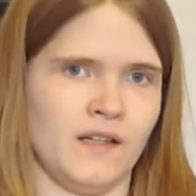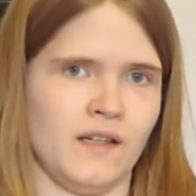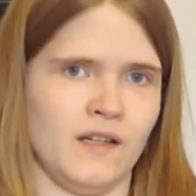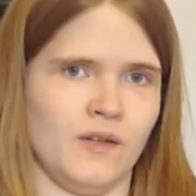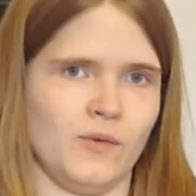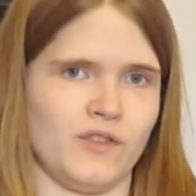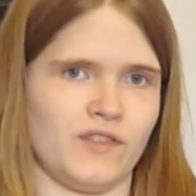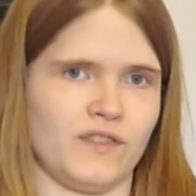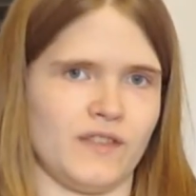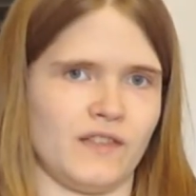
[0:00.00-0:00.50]

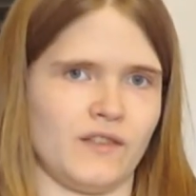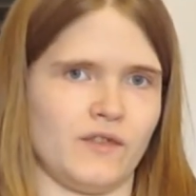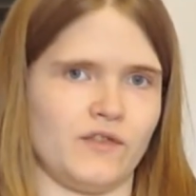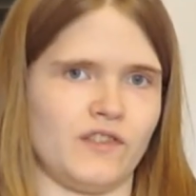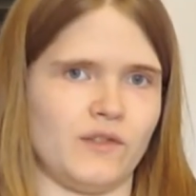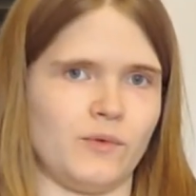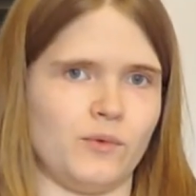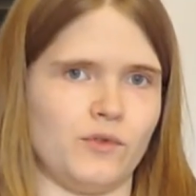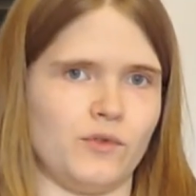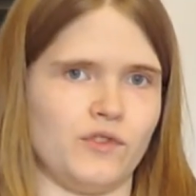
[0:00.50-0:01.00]
We start on
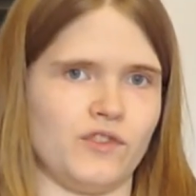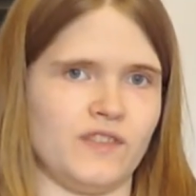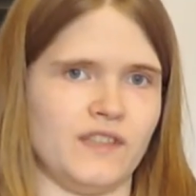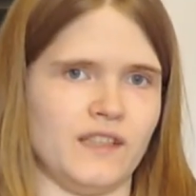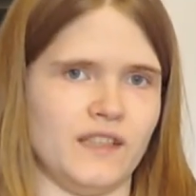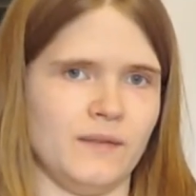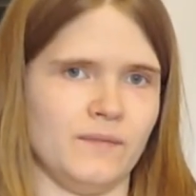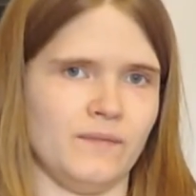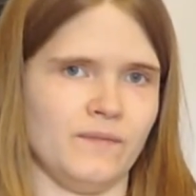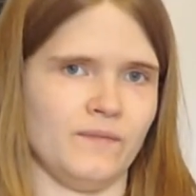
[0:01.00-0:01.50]
the root
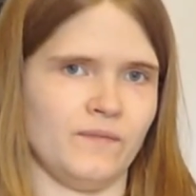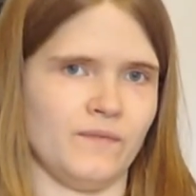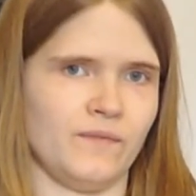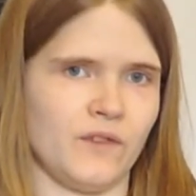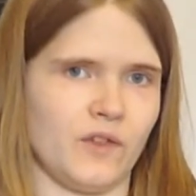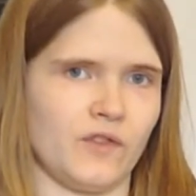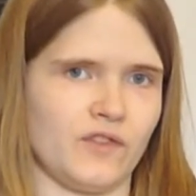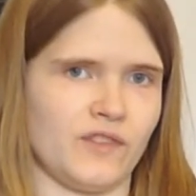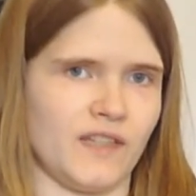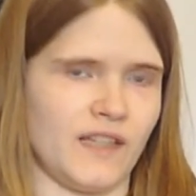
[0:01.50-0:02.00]
D,
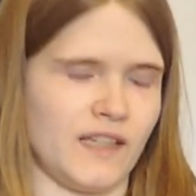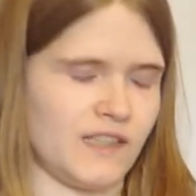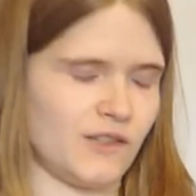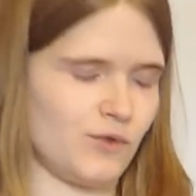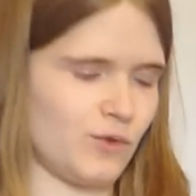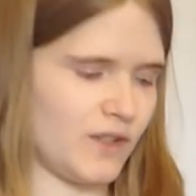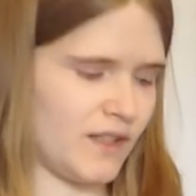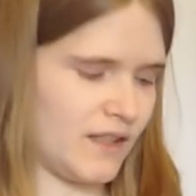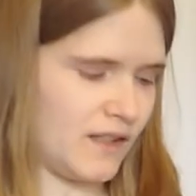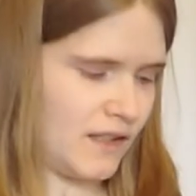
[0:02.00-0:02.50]
on the A
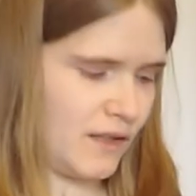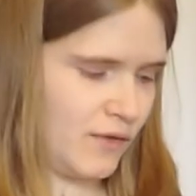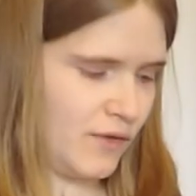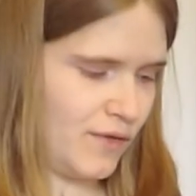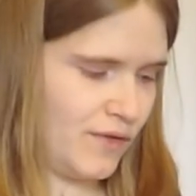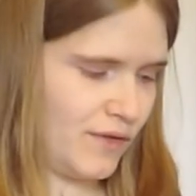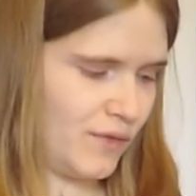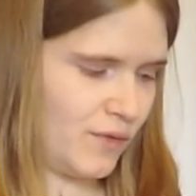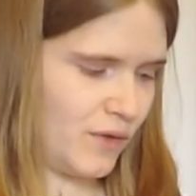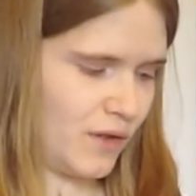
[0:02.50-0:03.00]
string in the
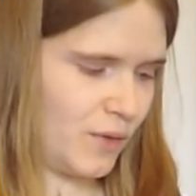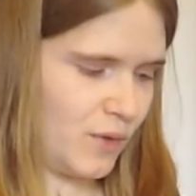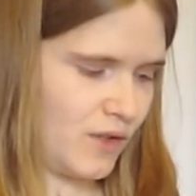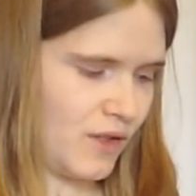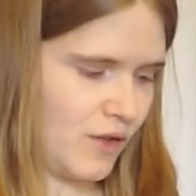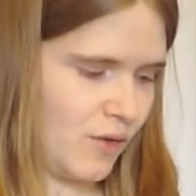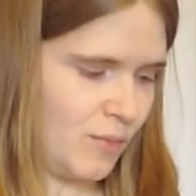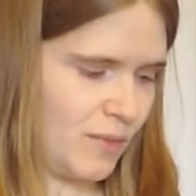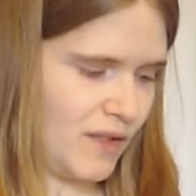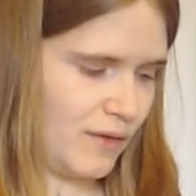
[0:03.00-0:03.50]
5th fret with
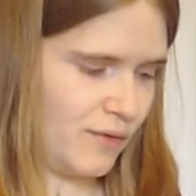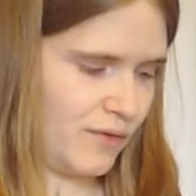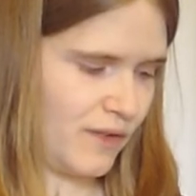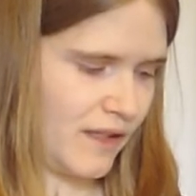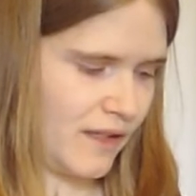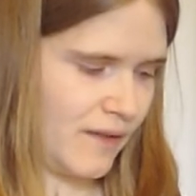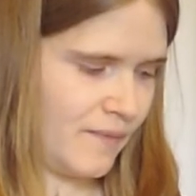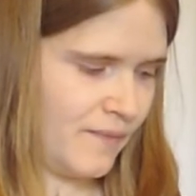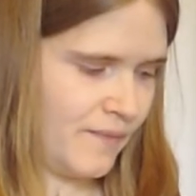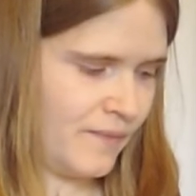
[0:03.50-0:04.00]
our middle
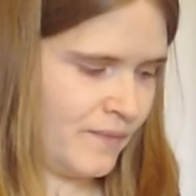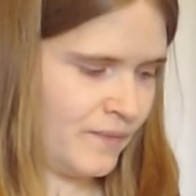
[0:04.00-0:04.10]
finger,